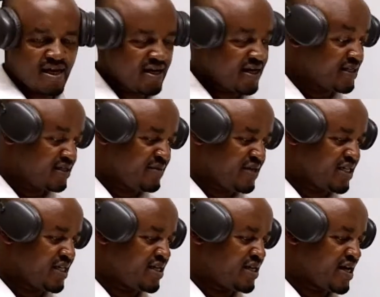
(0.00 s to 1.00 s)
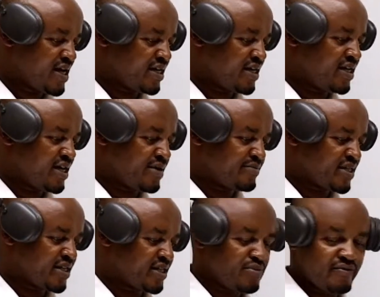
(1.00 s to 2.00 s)
estimated an income
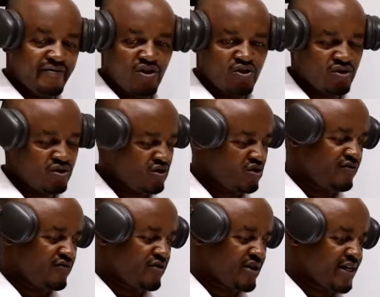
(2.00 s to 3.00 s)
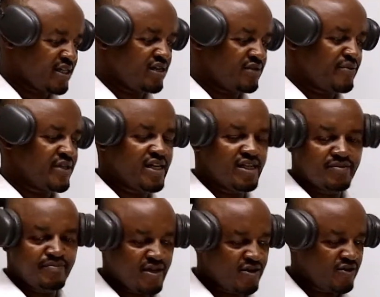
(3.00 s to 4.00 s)
tax provision of 113.8
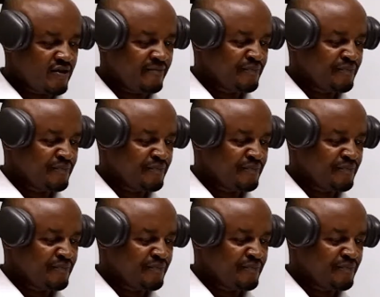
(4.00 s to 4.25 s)
million